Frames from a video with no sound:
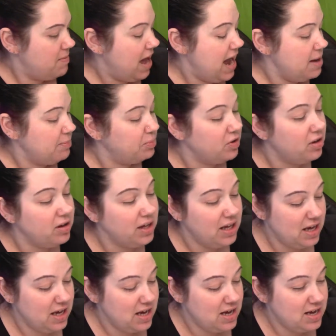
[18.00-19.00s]
April
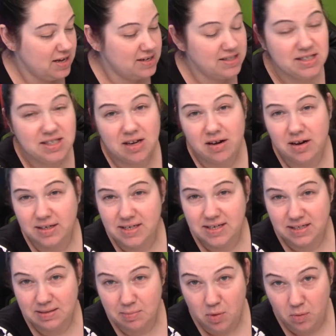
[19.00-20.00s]
is
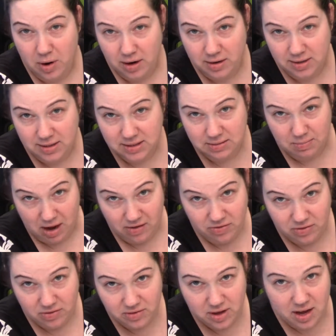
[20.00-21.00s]
Autism Awareness
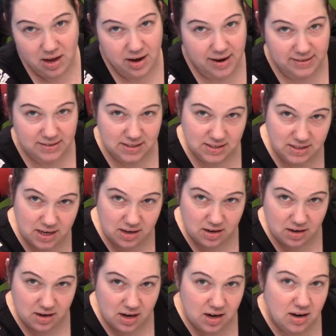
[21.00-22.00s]
Month, and as I
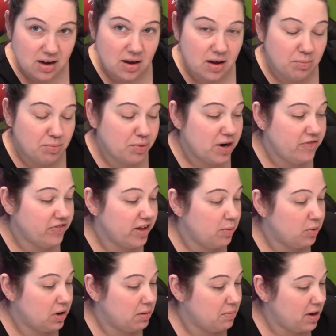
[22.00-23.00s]
stated briefly in
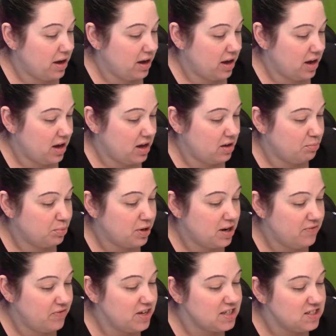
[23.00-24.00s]
one of my
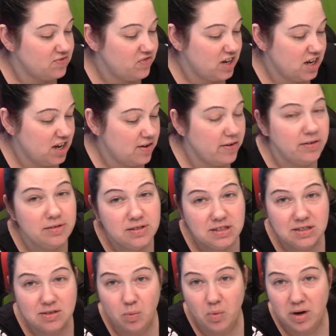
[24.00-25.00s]
previous
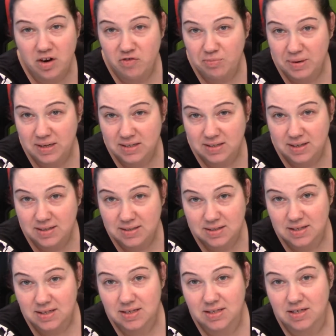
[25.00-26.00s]
videos, one of my sons
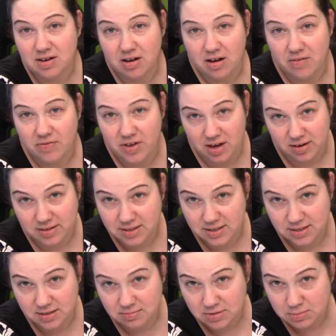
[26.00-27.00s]
is on the
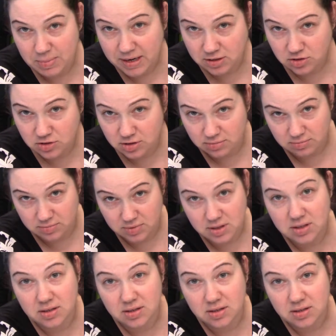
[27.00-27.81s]
autism spectrum.